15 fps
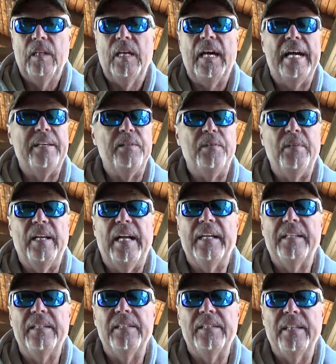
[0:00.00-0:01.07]
I do not
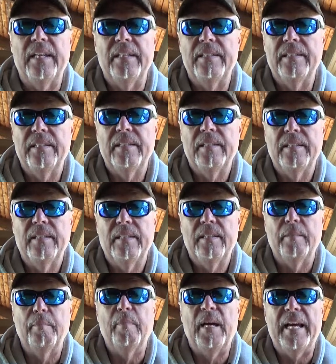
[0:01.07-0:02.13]
consent
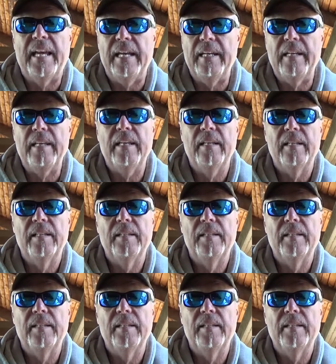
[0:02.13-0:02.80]
by any